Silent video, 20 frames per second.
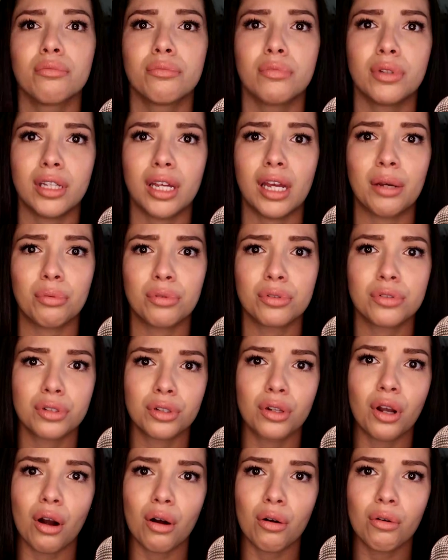be able
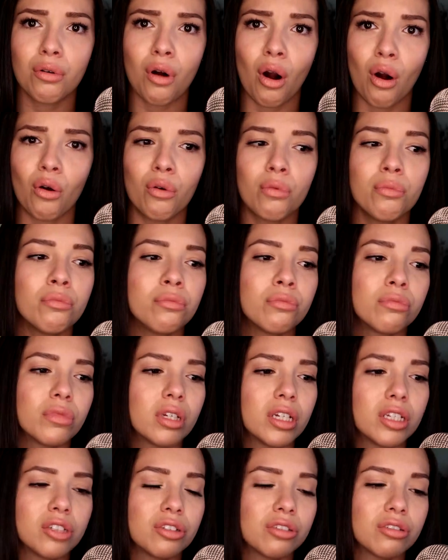to go home.
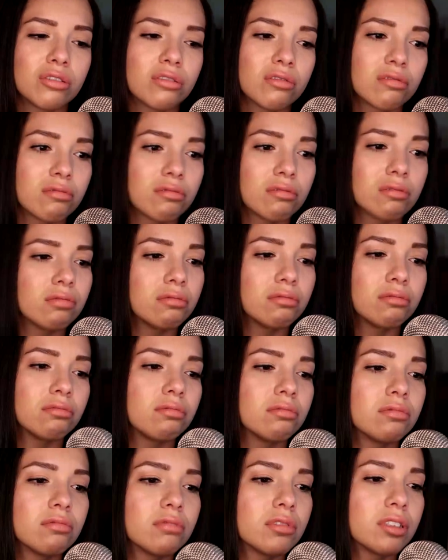It's
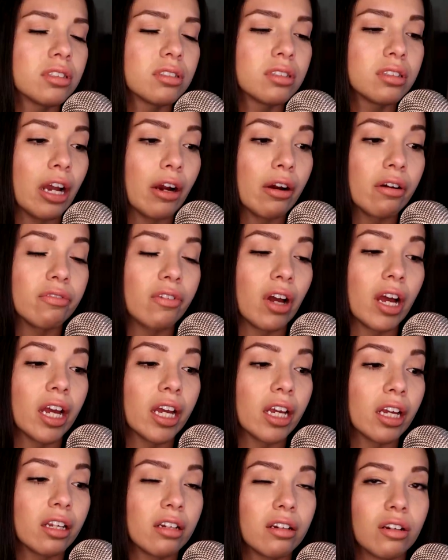
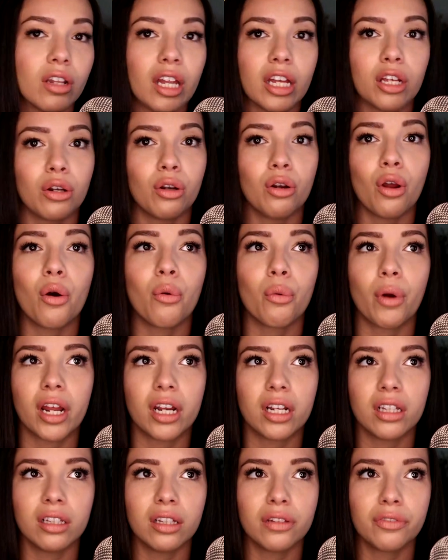terrifying, and like no way
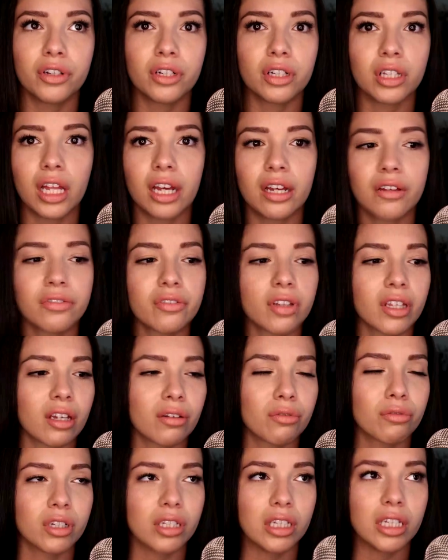to live your life.
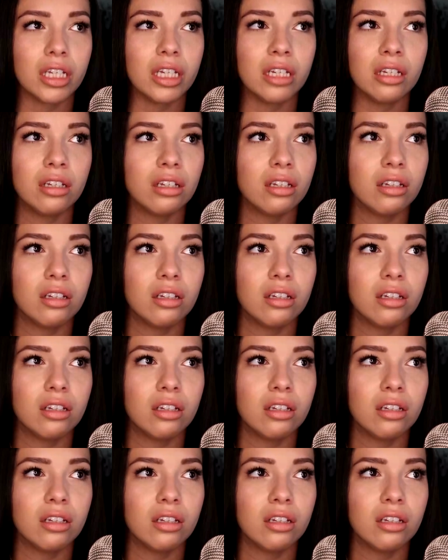Like, it really,